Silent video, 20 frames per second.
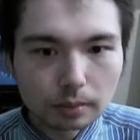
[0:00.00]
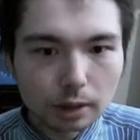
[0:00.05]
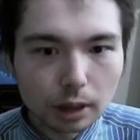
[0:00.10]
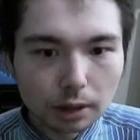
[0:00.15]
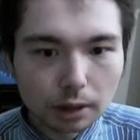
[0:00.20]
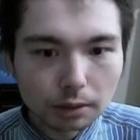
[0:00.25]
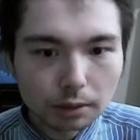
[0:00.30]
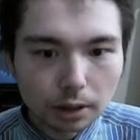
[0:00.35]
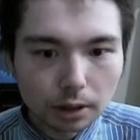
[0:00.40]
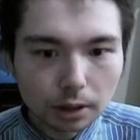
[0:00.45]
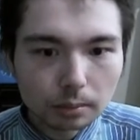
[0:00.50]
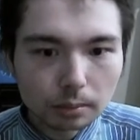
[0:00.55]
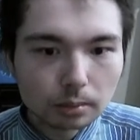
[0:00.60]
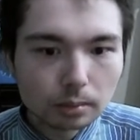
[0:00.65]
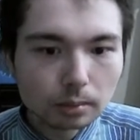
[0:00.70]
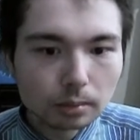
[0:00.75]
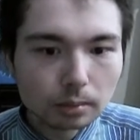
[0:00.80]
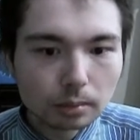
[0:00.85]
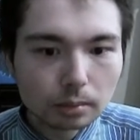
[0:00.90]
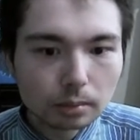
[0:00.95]
knight e3,
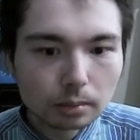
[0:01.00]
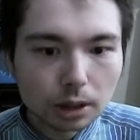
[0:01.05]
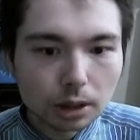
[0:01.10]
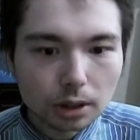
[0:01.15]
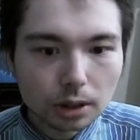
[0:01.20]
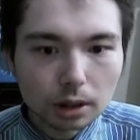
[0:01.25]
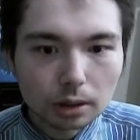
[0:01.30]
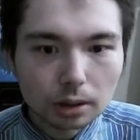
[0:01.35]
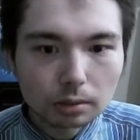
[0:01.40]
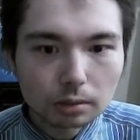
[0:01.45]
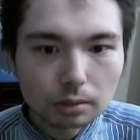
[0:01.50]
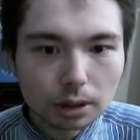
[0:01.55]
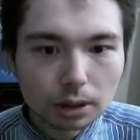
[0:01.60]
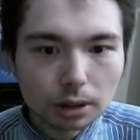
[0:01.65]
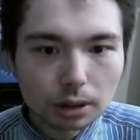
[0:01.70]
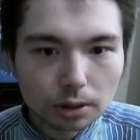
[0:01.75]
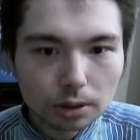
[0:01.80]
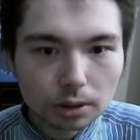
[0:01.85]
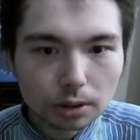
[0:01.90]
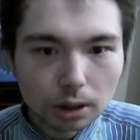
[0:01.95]
knight c8,
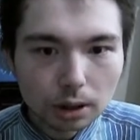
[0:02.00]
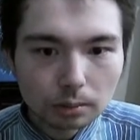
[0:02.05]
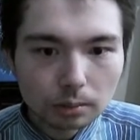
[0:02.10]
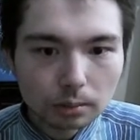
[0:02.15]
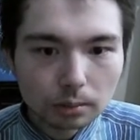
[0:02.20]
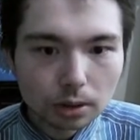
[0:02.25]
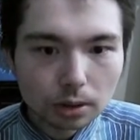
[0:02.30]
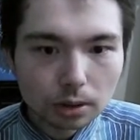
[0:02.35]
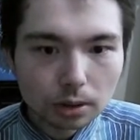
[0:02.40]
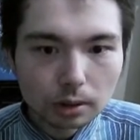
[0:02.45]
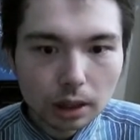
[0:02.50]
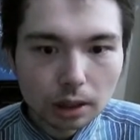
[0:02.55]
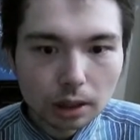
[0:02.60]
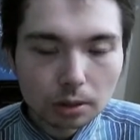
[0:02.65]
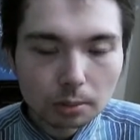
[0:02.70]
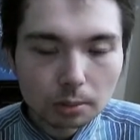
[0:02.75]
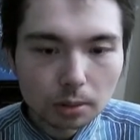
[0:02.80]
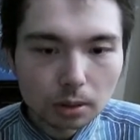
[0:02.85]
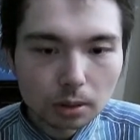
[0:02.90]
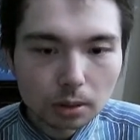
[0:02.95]
rerouting. So there's
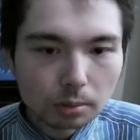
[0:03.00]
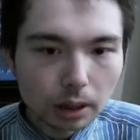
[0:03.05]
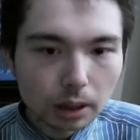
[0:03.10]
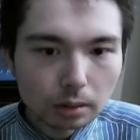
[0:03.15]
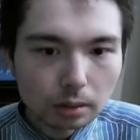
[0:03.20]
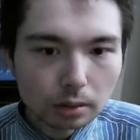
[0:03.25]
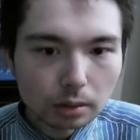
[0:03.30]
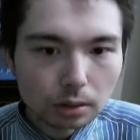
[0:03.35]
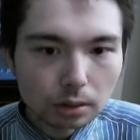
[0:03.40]
the pawn break.